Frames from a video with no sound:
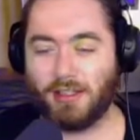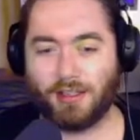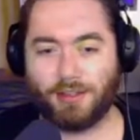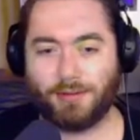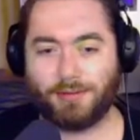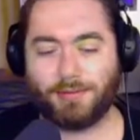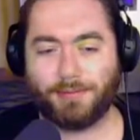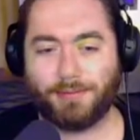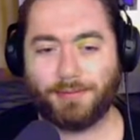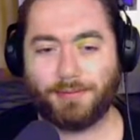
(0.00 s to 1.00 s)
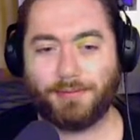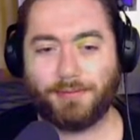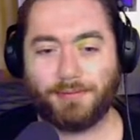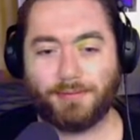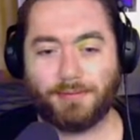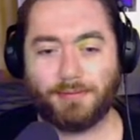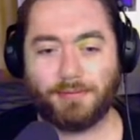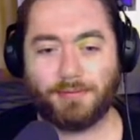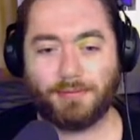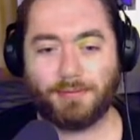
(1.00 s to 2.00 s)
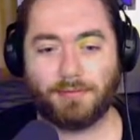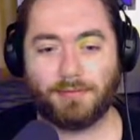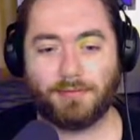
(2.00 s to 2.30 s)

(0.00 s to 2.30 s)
(silent)